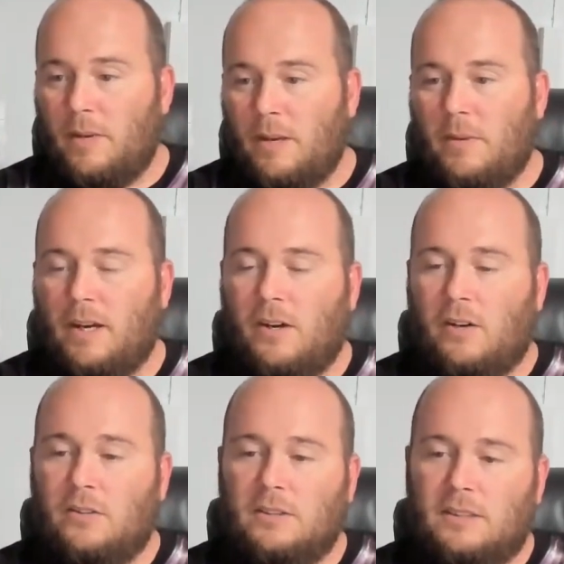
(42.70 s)

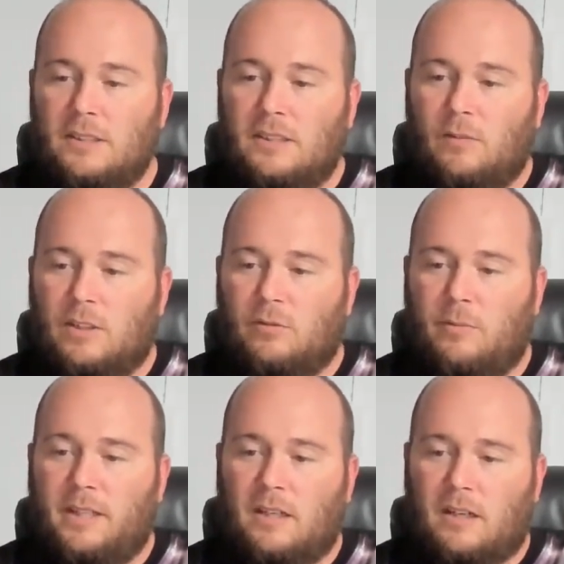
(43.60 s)
email, which will
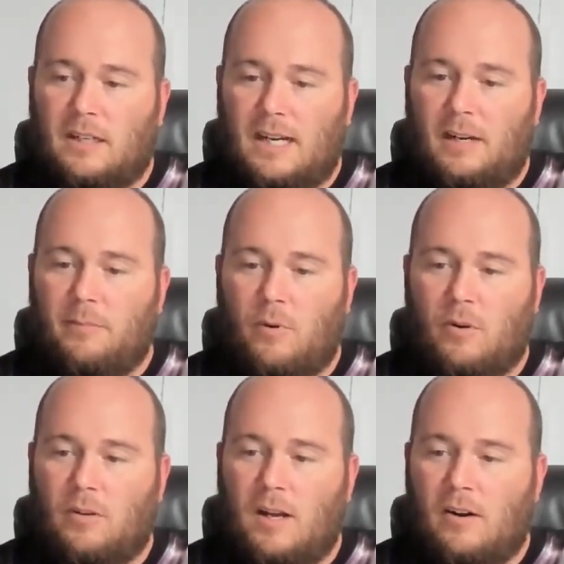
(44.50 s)
be your client
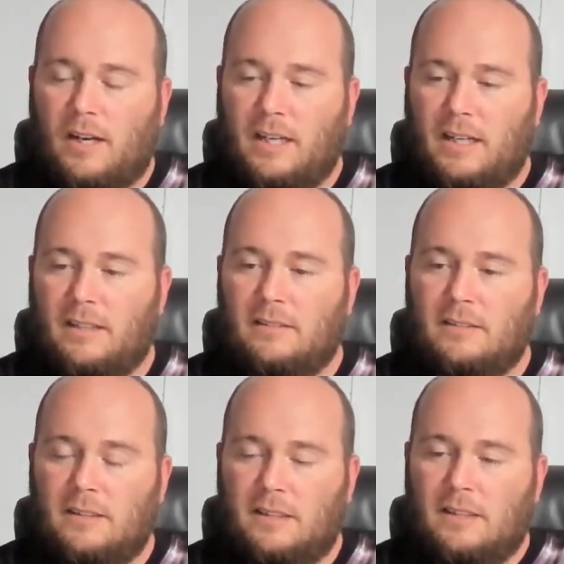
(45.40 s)
portal login,
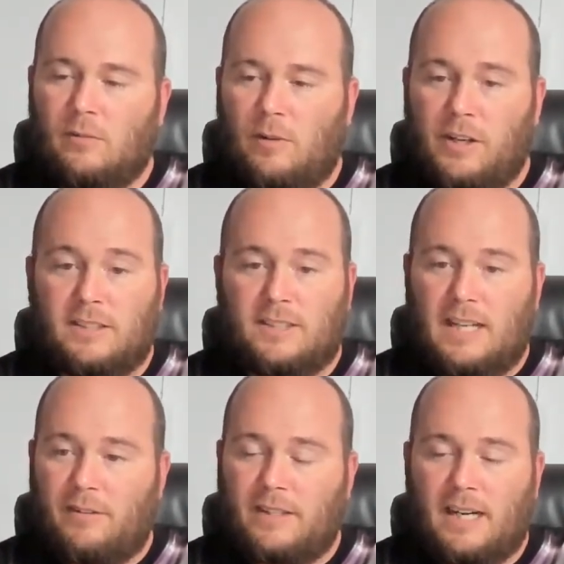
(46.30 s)
where you can see
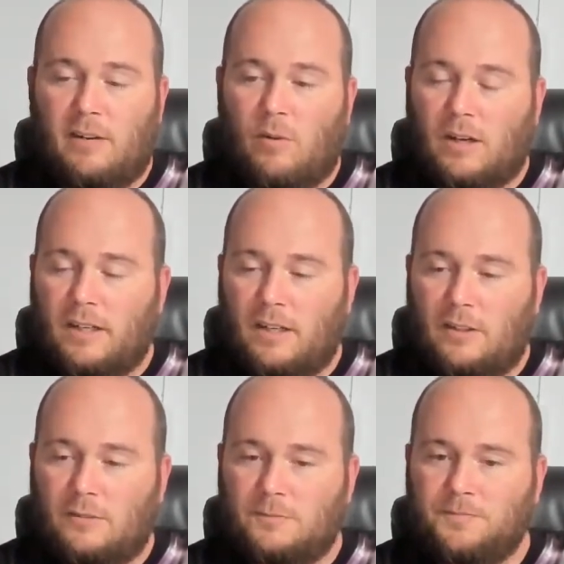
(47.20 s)
everything I'm working
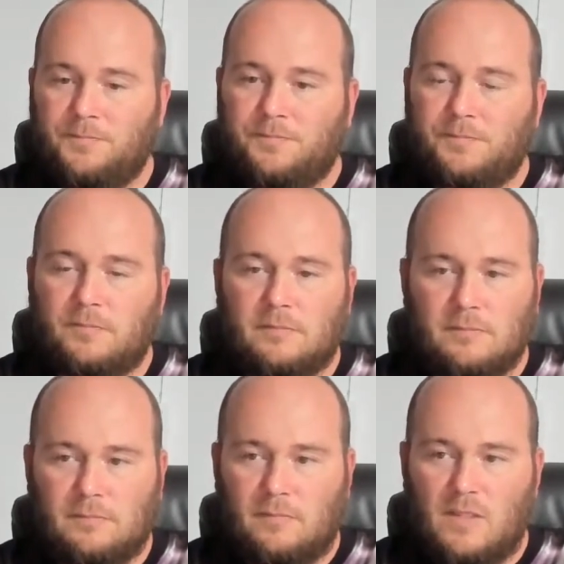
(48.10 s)
on.
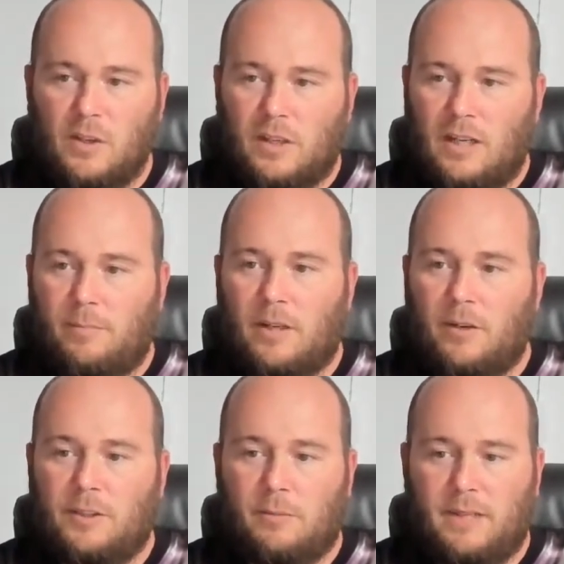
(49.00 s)
You can
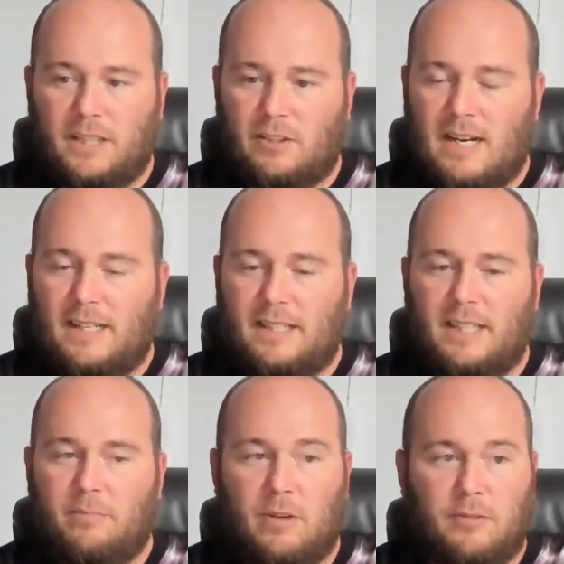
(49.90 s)
upload your picture
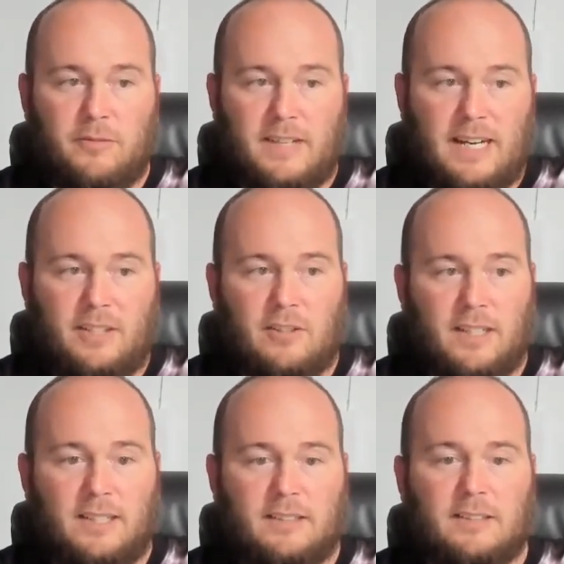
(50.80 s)
ID, proof of
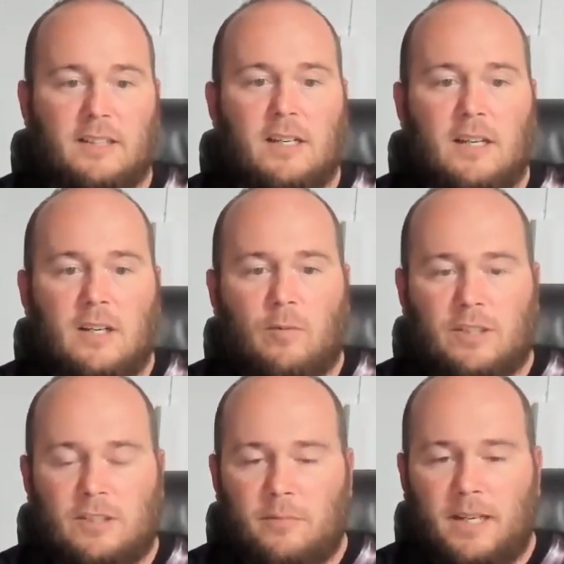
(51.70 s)
address,
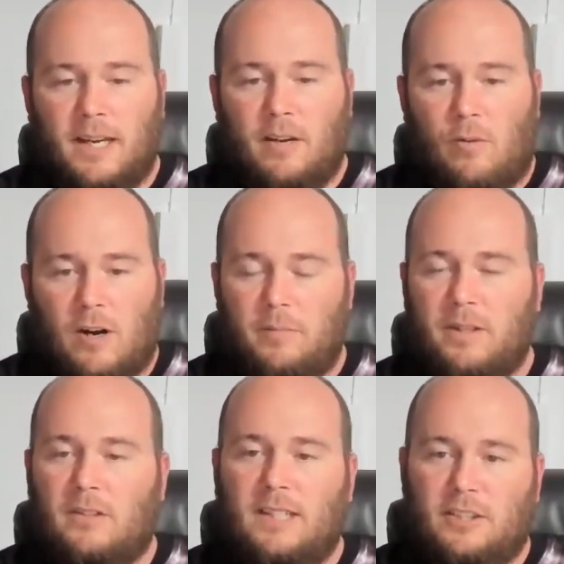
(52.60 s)
which can be a water
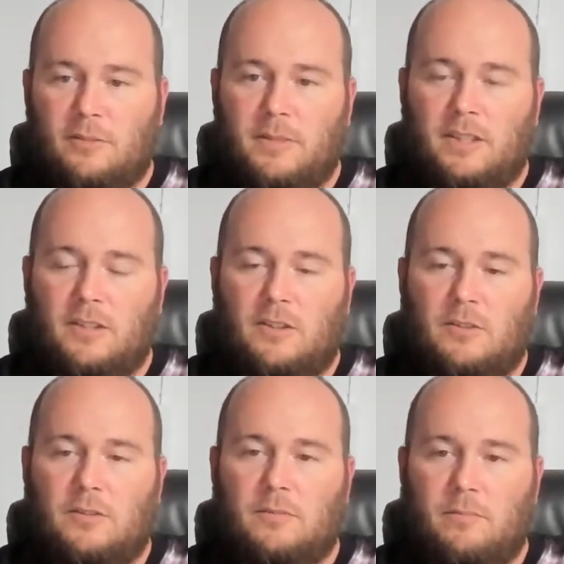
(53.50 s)
bill, electric bill,
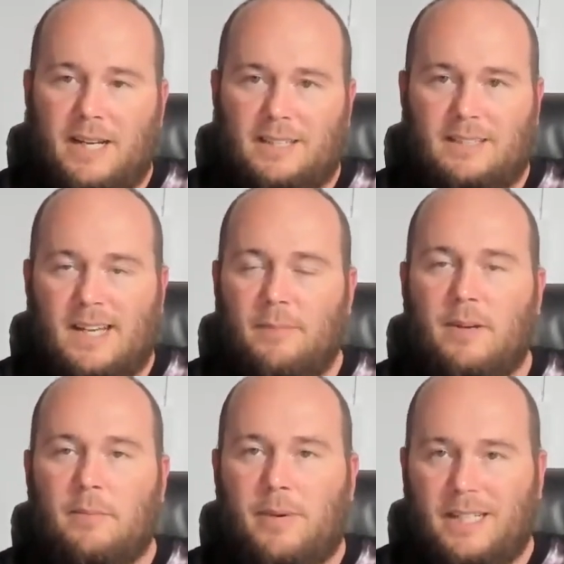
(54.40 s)
bank
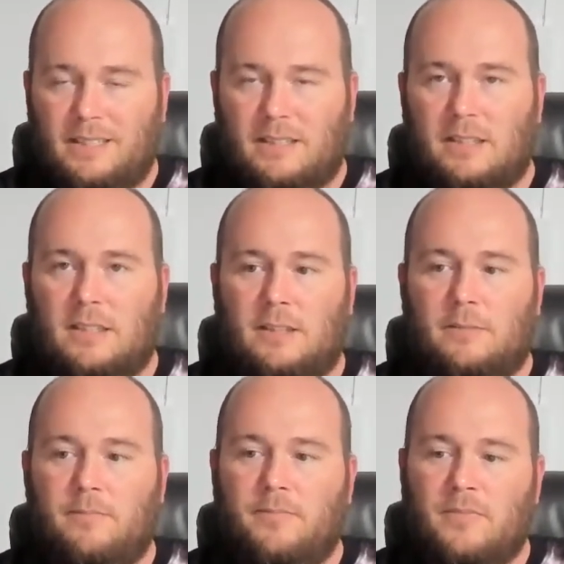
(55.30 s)
statement, pay stub.